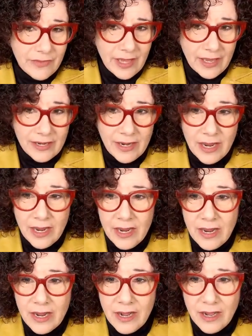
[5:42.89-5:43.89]
And,
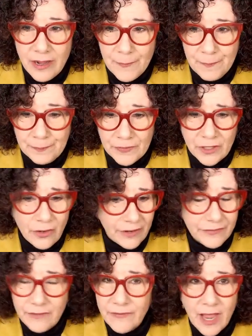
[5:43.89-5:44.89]
um, you know, if
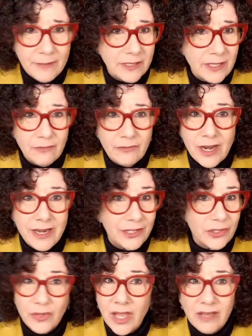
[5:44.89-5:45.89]
the vibe's not right, it's
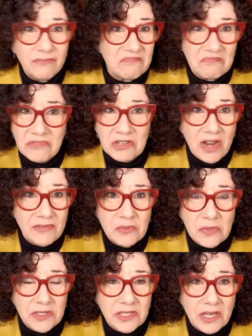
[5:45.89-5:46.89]
okay. We don't have to
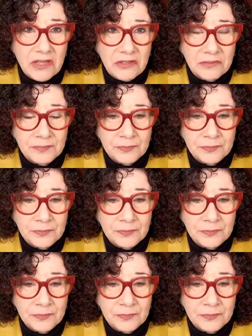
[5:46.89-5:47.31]
work together.